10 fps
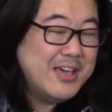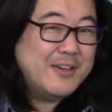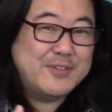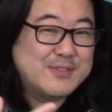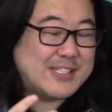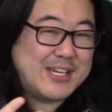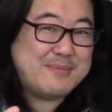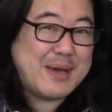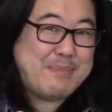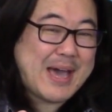If you've
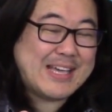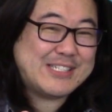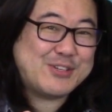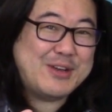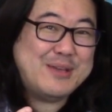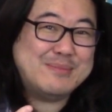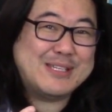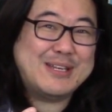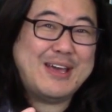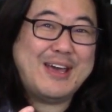seen my past
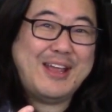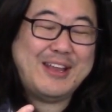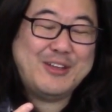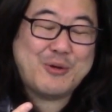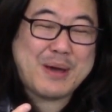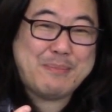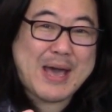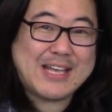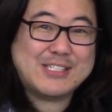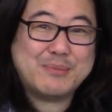streams and uh, and you know my
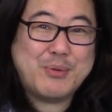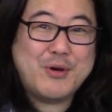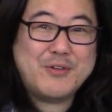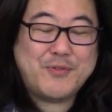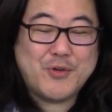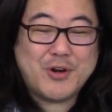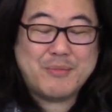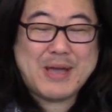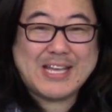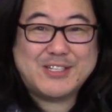past support
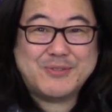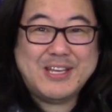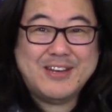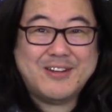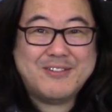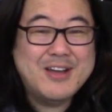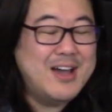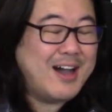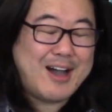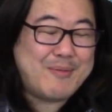for Matcherino,
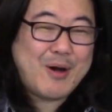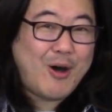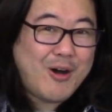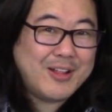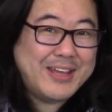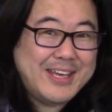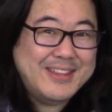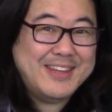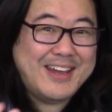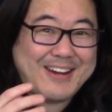I'm all
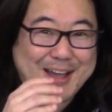in there.